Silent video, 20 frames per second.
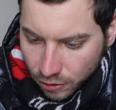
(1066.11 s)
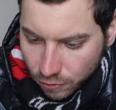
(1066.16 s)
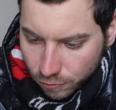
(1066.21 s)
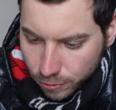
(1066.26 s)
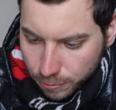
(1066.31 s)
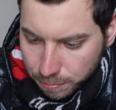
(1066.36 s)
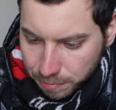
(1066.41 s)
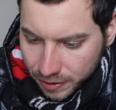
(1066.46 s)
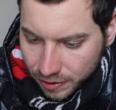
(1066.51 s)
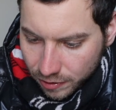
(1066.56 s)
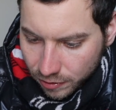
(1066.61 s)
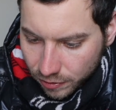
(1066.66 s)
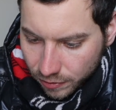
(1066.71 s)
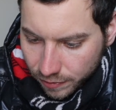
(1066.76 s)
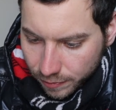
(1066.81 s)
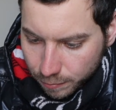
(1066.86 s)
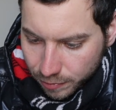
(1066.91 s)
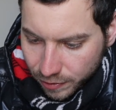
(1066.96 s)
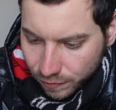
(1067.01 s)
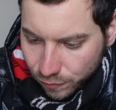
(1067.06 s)

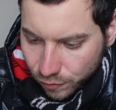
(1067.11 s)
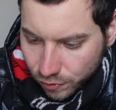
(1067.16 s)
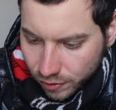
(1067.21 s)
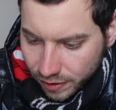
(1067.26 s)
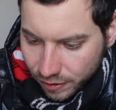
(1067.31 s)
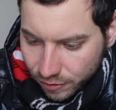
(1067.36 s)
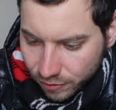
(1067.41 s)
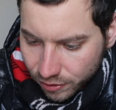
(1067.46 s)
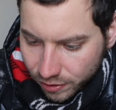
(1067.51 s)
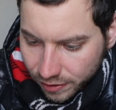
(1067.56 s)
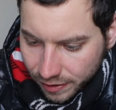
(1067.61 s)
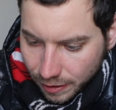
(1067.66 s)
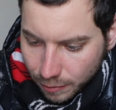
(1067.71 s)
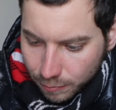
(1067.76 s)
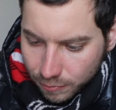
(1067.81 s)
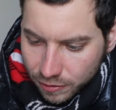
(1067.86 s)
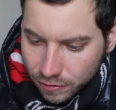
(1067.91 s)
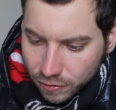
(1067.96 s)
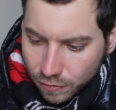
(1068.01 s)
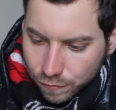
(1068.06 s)
repealed before it ever
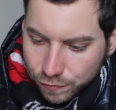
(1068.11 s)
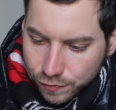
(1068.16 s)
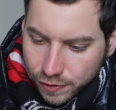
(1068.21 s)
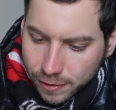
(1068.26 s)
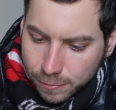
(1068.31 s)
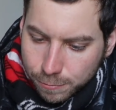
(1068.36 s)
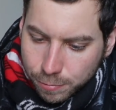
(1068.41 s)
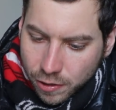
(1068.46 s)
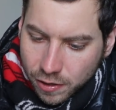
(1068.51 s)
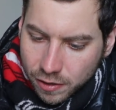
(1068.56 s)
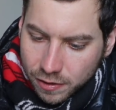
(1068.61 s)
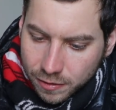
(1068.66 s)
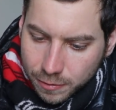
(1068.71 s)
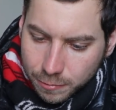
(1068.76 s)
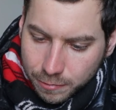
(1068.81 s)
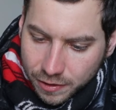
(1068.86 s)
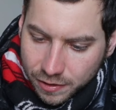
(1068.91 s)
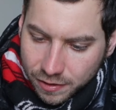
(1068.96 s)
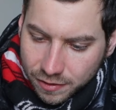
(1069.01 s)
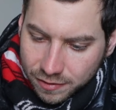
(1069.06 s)
came into effect,
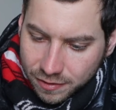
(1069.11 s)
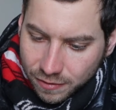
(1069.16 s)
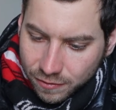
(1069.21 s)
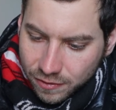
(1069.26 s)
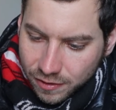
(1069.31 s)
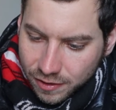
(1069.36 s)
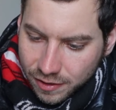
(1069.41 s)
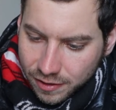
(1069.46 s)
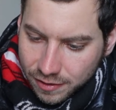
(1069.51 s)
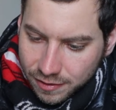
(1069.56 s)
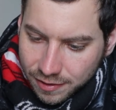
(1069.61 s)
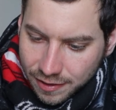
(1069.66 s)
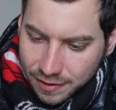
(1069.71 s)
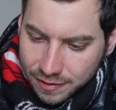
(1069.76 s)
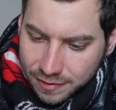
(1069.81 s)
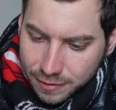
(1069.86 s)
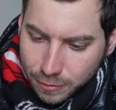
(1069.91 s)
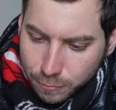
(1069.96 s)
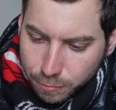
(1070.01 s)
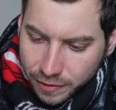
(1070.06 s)
partly because of
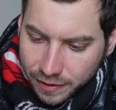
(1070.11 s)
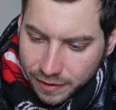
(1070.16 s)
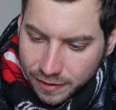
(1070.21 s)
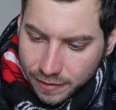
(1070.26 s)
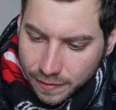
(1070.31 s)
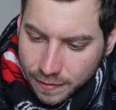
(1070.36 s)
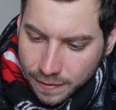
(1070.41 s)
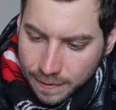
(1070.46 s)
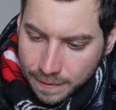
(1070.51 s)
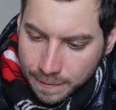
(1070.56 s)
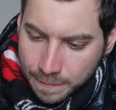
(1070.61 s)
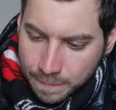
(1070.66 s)
anticipated